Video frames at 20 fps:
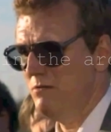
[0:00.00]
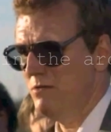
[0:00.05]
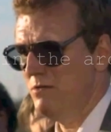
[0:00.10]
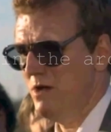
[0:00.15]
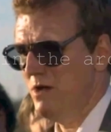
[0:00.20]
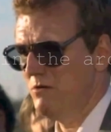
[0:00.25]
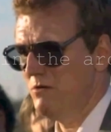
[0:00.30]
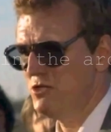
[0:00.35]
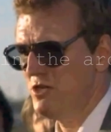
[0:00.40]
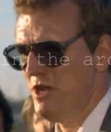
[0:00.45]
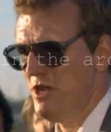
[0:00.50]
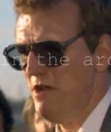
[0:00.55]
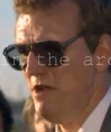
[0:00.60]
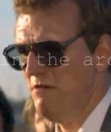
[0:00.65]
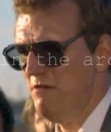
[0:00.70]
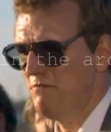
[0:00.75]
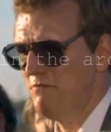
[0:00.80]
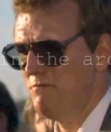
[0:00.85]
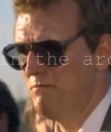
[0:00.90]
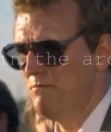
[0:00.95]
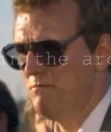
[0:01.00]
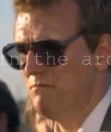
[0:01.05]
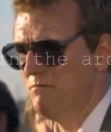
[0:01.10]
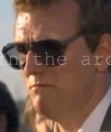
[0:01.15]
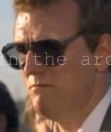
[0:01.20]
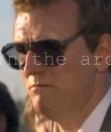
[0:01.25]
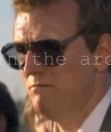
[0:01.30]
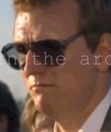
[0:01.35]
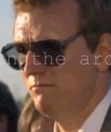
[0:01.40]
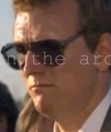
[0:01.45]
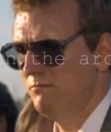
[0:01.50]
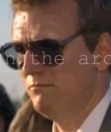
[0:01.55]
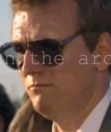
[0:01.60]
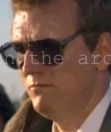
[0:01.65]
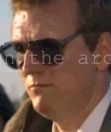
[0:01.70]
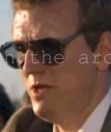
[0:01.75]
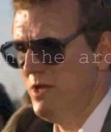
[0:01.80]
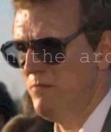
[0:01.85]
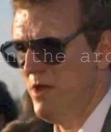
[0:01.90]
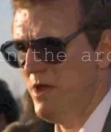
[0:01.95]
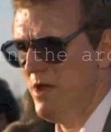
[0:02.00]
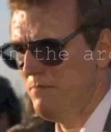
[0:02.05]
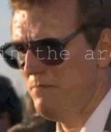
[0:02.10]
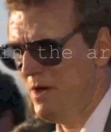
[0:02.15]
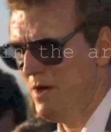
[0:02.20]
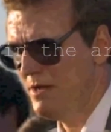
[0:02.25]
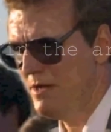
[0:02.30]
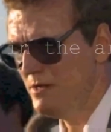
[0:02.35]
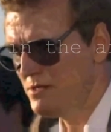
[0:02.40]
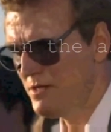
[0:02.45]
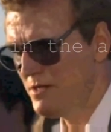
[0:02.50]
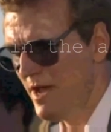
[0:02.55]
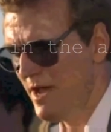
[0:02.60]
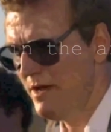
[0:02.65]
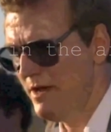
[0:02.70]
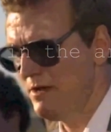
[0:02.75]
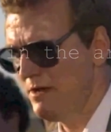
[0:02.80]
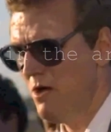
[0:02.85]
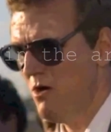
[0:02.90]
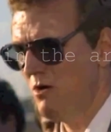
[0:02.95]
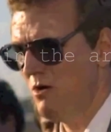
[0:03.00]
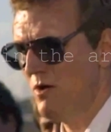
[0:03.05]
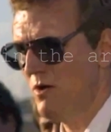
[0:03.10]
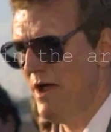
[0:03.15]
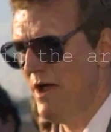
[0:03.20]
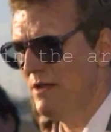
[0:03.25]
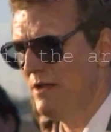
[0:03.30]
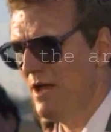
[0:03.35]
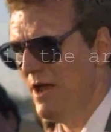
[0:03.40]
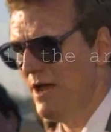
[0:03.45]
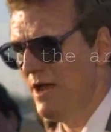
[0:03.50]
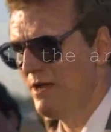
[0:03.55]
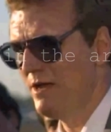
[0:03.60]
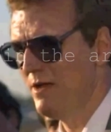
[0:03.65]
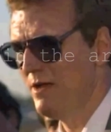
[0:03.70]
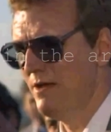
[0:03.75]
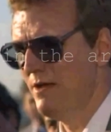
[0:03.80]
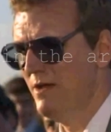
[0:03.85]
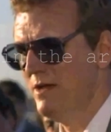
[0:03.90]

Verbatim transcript: they'll shave inmate Bundy's head and lower right leg.